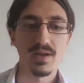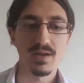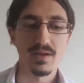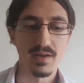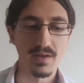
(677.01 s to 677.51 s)

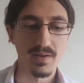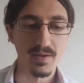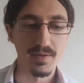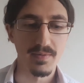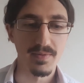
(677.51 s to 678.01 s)

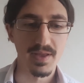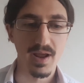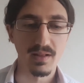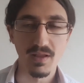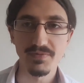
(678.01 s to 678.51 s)
that I
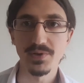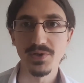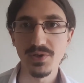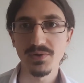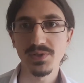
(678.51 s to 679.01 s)
love to
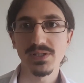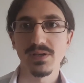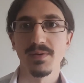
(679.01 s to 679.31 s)
use